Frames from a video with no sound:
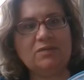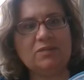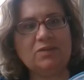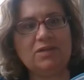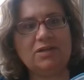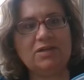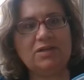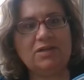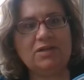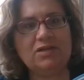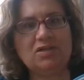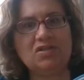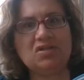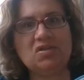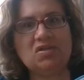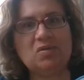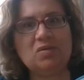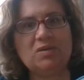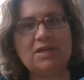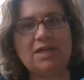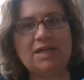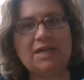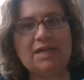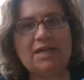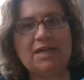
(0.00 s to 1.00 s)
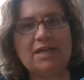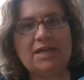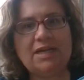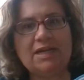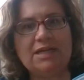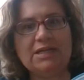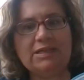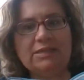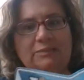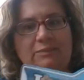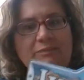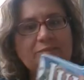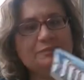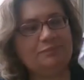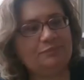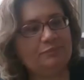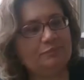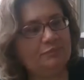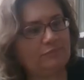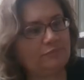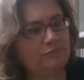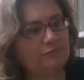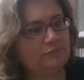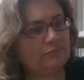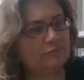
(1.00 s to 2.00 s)
were $2.99.
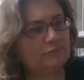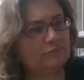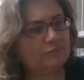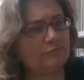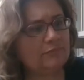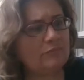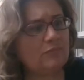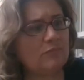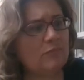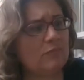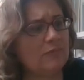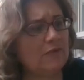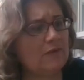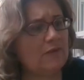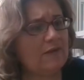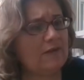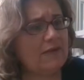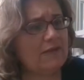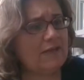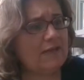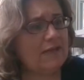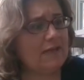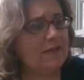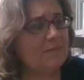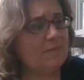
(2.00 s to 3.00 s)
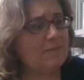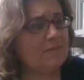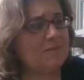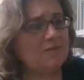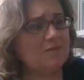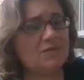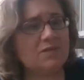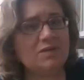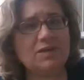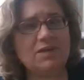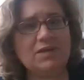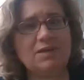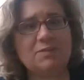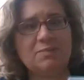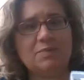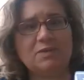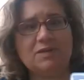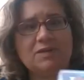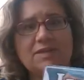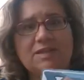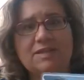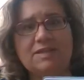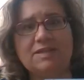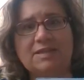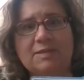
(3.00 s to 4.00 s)
Yeah, so they're gonna put
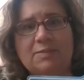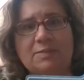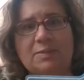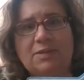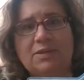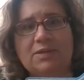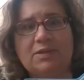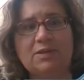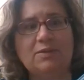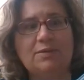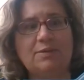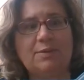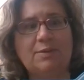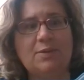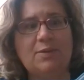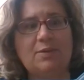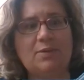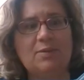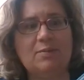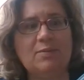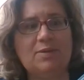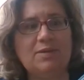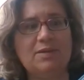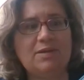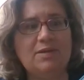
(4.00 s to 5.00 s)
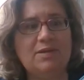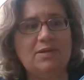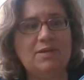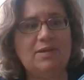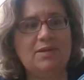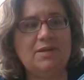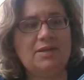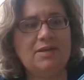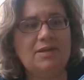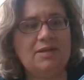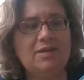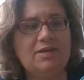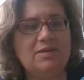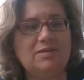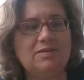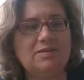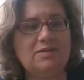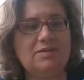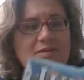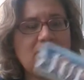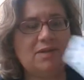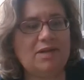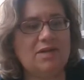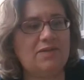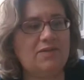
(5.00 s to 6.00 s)
these up in their room.
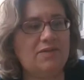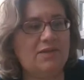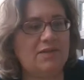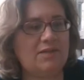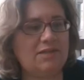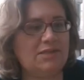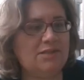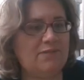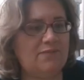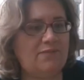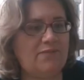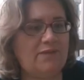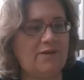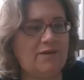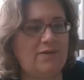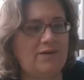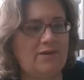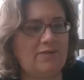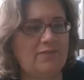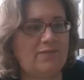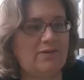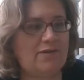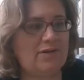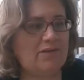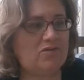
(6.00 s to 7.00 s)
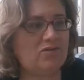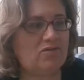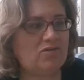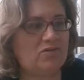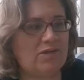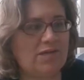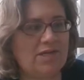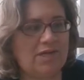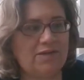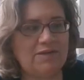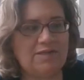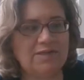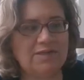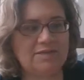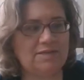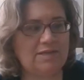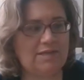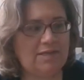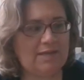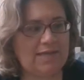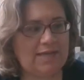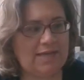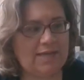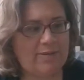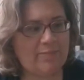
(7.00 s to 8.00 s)
So I think that's very, very interesting. And these are
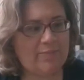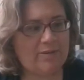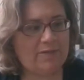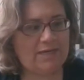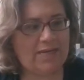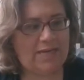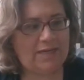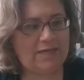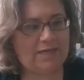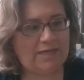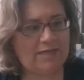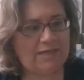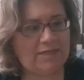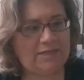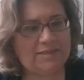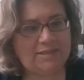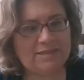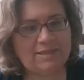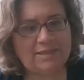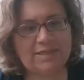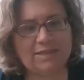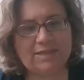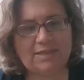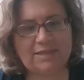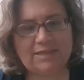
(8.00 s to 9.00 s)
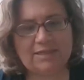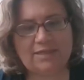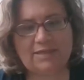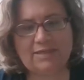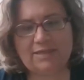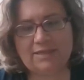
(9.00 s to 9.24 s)
laminated,